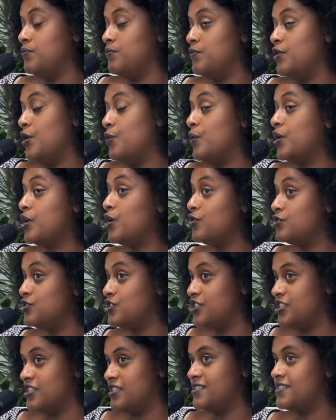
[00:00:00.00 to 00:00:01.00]
We're
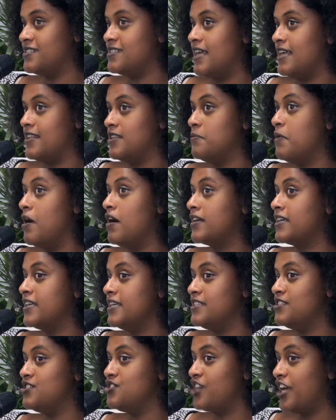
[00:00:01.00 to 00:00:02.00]
conscious that the market
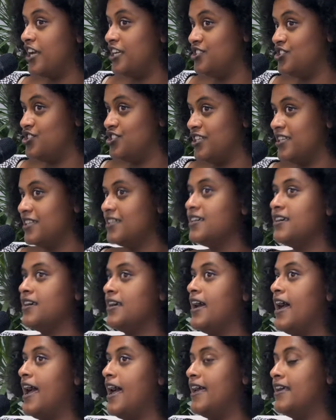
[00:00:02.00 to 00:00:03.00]
is changing
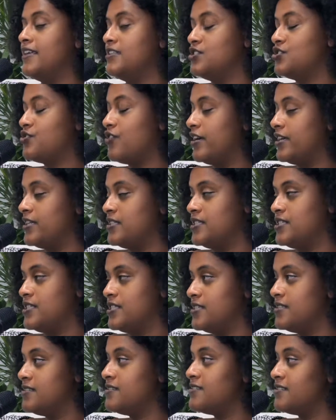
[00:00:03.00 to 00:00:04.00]
and trying to
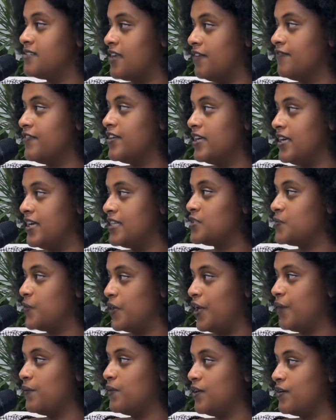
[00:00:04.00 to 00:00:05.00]
serve it as we
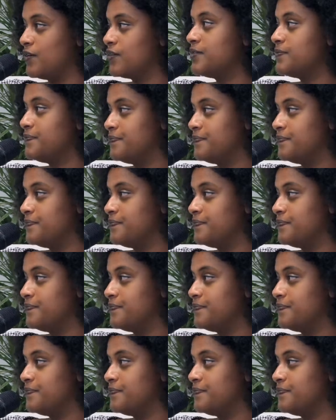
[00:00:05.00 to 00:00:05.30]
go along.